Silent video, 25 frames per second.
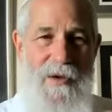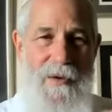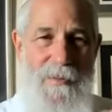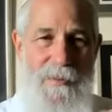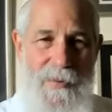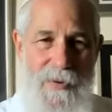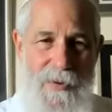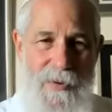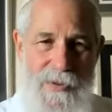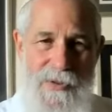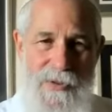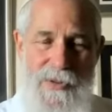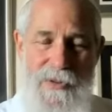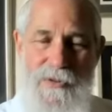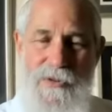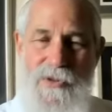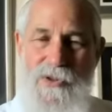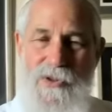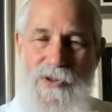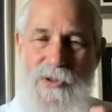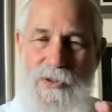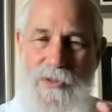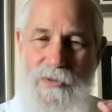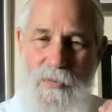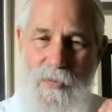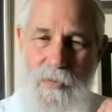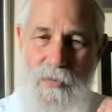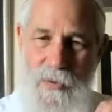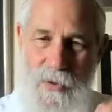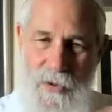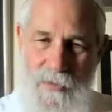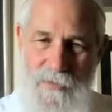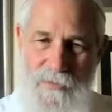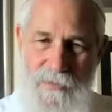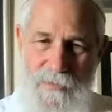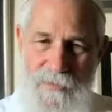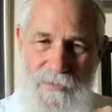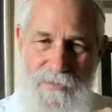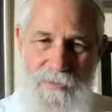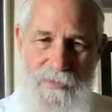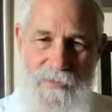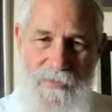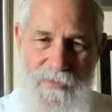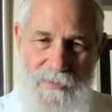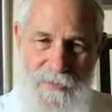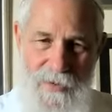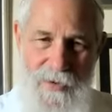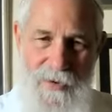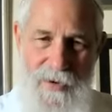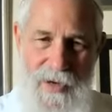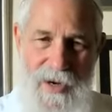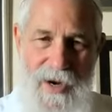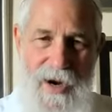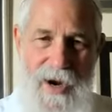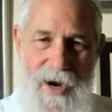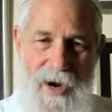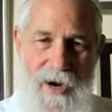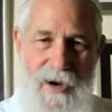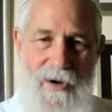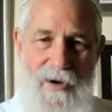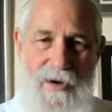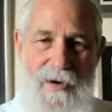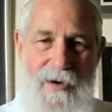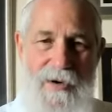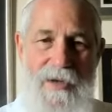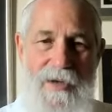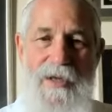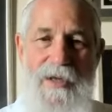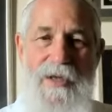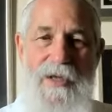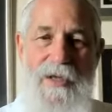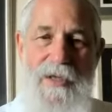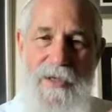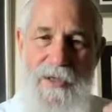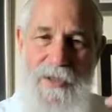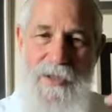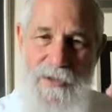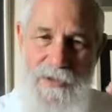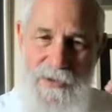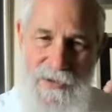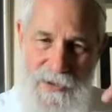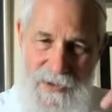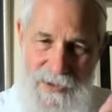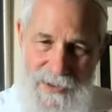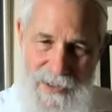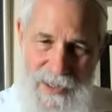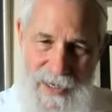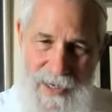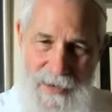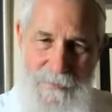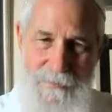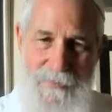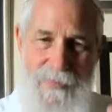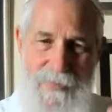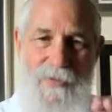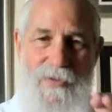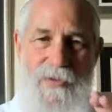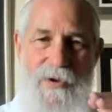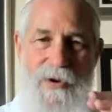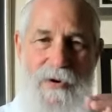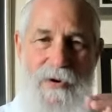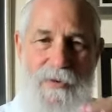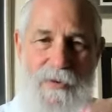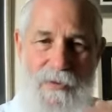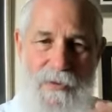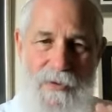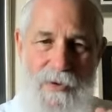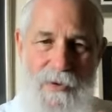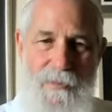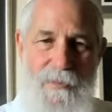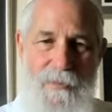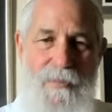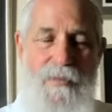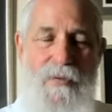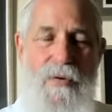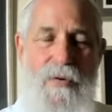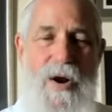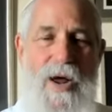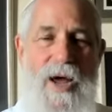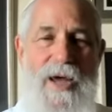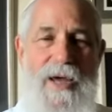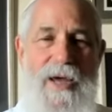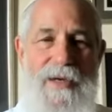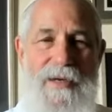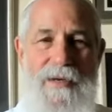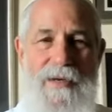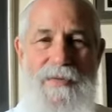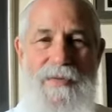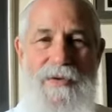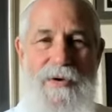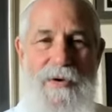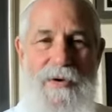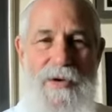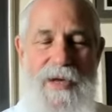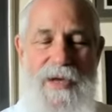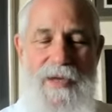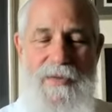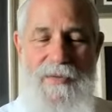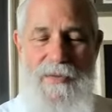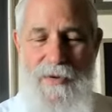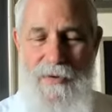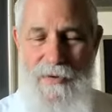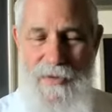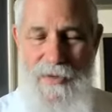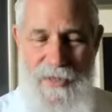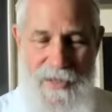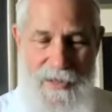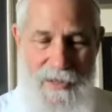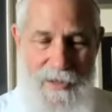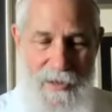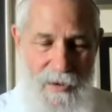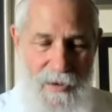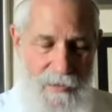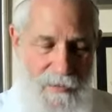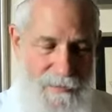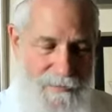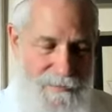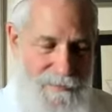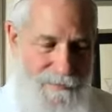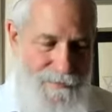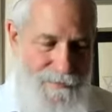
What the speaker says: Person should work very hard to temper their pride and their ego.